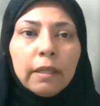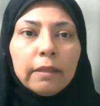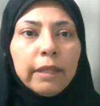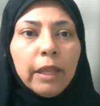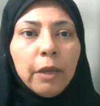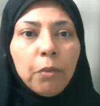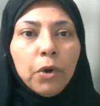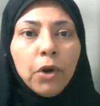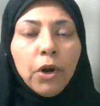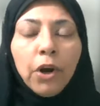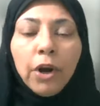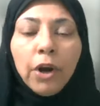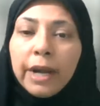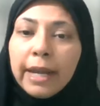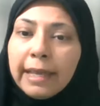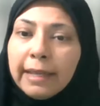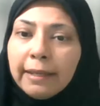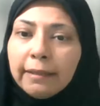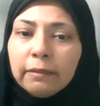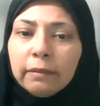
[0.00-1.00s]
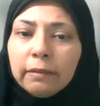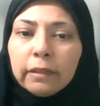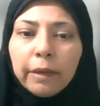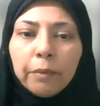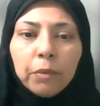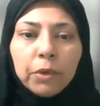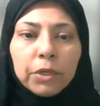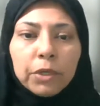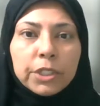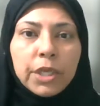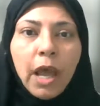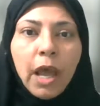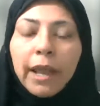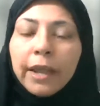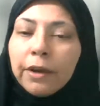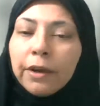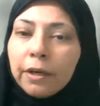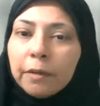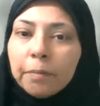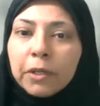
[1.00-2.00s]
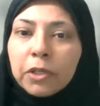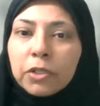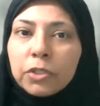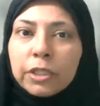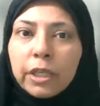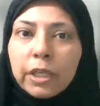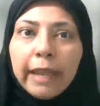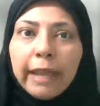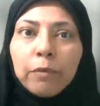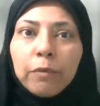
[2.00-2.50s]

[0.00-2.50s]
They were hurting. They were tired because they